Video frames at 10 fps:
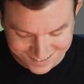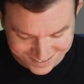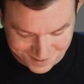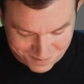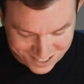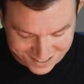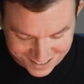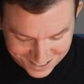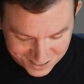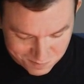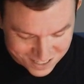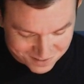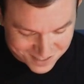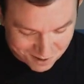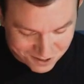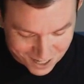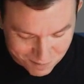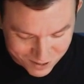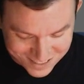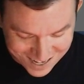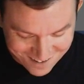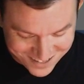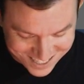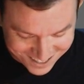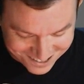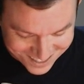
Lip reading: speaking of stuff we got to put time into,